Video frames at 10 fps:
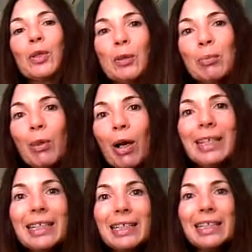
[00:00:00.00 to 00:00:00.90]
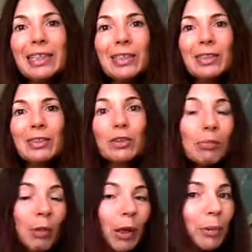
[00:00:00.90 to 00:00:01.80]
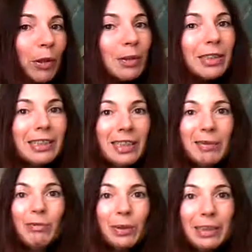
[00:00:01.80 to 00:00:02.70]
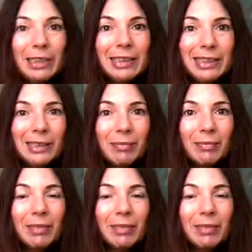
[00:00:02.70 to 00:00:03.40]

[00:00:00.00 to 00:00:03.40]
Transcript: You might process invoices